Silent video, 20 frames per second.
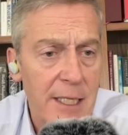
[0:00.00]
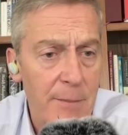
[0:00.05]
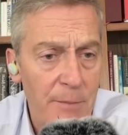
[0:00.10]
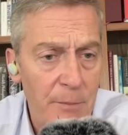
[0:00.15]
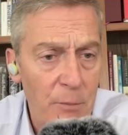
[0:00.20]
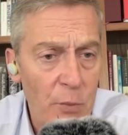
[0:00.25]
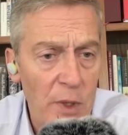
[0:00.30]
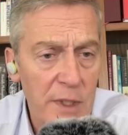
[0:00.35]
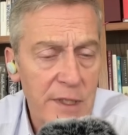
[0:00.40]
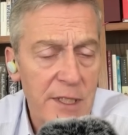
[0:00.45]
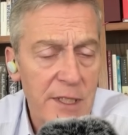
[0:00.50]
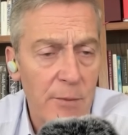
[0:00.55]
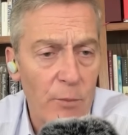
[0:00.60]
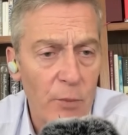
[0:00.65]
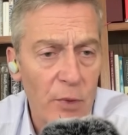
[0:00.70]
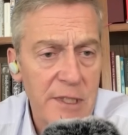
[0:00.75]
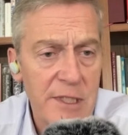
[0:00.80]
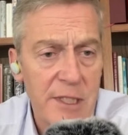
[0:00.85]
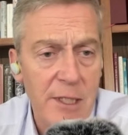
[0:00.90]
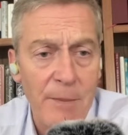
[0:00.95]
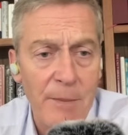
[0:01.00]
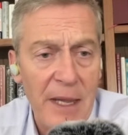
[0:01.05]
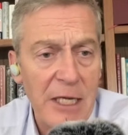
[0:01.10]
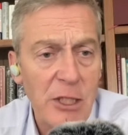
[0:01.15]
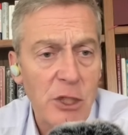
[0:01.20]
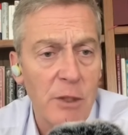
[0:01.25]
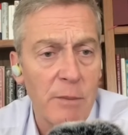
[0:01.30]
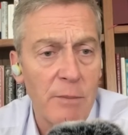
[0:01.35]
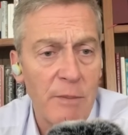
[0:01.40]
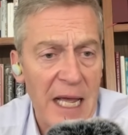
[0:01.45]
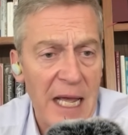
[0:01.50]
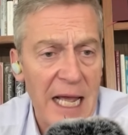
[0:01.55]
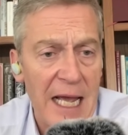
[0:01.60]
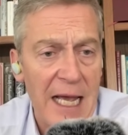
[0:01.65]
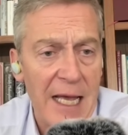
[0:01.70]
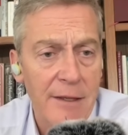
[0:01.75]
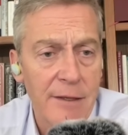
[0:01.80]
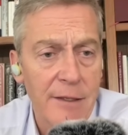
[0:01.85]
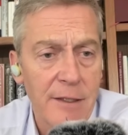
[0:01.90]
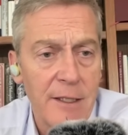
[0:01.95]
what's the patient
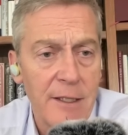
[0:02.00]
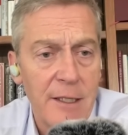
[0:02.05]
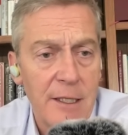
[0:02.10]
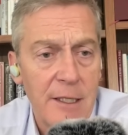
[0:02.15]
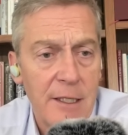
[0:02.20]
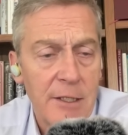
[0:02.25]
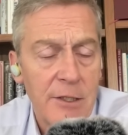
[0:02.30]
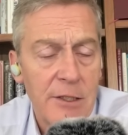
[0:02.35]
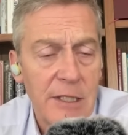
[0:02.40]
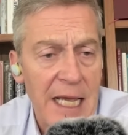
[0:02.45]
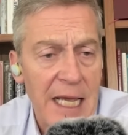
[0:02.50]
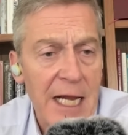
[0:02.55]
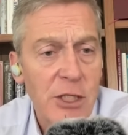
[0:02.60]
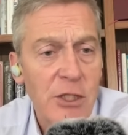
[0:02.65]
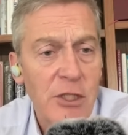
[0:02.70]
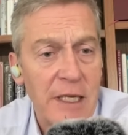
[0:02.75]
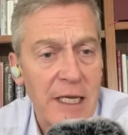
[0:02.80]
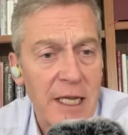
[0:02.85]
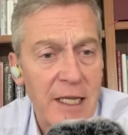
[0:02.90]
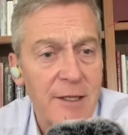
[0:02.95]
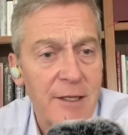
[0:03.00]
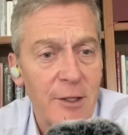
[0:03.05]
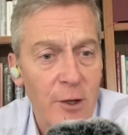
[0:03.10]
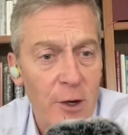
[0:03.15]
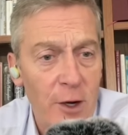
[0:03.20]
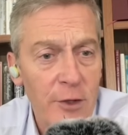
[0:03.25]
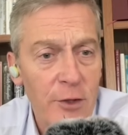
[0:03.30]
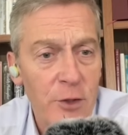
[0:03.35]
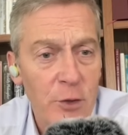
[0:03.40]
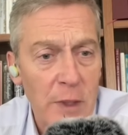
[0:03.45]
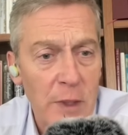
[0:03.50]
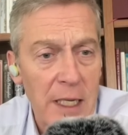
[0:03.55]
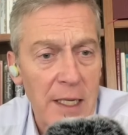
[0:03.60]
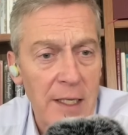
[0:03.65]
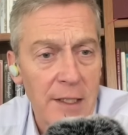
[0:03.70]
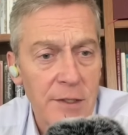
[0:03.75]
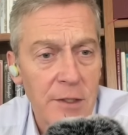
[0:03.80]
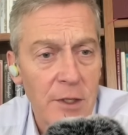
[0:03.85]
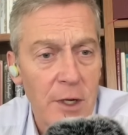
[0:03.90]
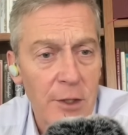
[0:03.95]
path to actually get the
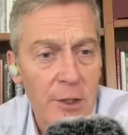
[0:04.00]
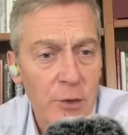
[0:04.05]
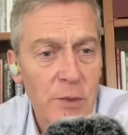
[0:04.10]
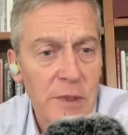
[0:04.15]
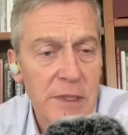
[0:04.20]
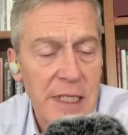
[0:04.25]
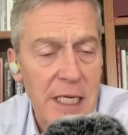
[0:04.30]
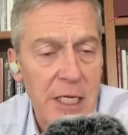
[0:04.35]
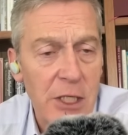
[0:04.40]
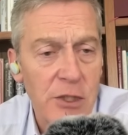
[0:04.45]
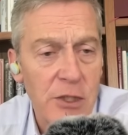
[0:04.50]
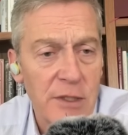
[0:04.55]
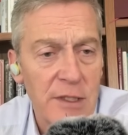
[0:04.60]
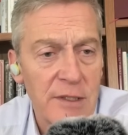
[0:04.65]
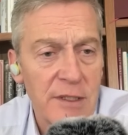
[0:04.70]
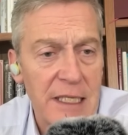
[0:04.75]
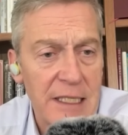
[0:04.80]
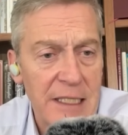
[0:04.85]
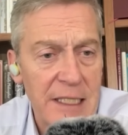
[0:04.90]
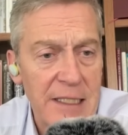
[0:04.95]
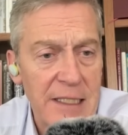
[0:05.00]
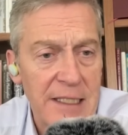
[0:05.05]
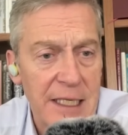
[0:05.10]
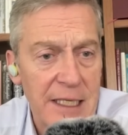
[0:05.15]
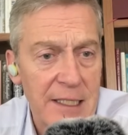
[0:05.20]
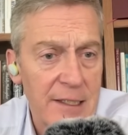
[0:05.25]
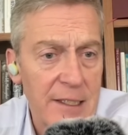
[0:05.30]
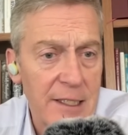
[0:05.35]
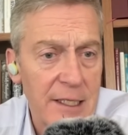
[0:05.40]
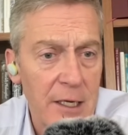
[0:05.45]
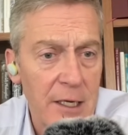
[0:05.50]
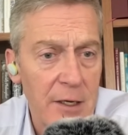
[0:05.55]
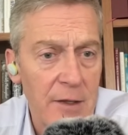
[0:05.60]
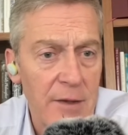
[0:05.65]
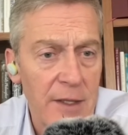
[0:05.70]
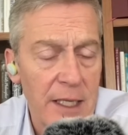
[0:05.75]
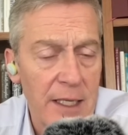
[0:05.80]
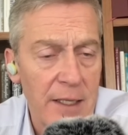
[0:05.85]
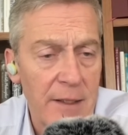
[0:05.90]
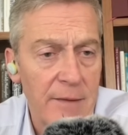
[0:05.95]
authorization that they need to get the care
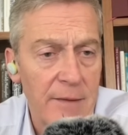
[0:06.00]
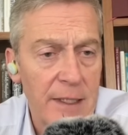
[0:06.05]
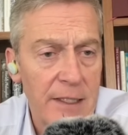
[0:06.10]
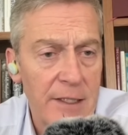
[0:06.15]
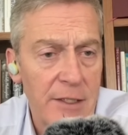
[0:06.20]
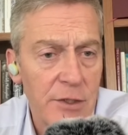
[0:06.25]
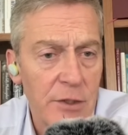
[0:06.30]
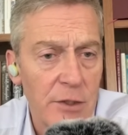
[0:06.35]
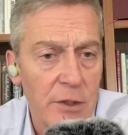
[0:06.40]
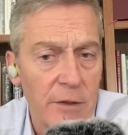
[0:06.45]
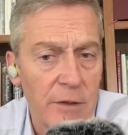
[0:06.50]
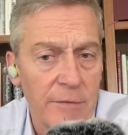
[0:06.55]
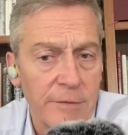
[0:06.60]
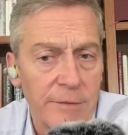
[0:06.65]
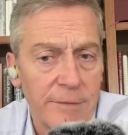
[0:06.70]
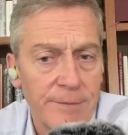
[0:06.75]
they deserve.